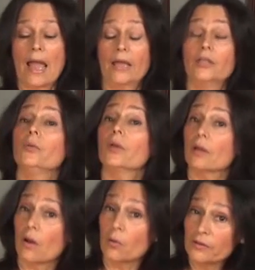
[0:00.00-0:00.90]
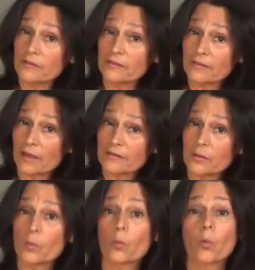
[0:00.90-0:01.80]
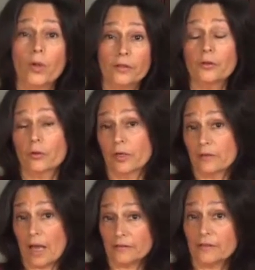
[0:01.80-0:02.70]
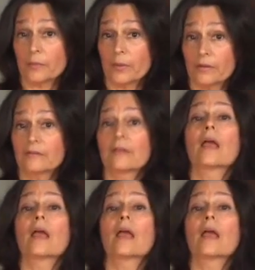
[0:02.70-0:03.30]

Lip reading: and you can always discuss them with your endoscopist